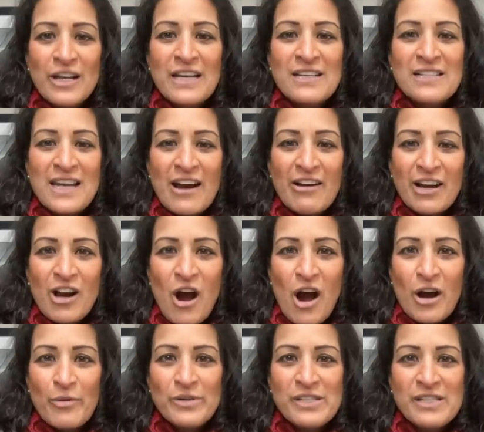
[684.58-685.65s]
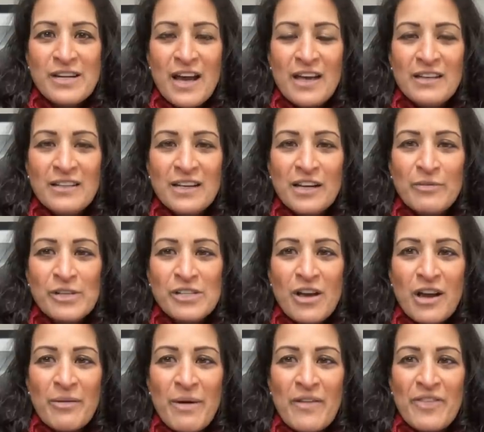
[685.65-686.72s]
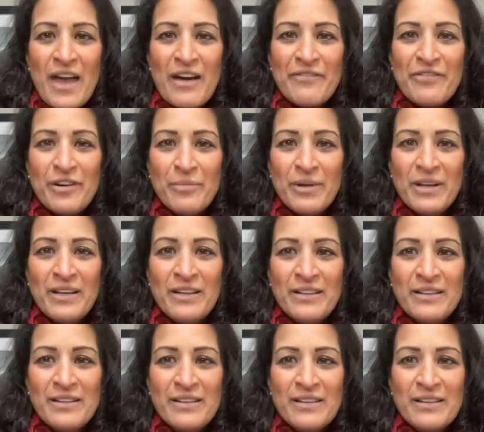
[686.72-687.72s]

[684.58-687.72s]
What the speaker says: How dirty Derek Carr was done. Can we talk about that for a minute?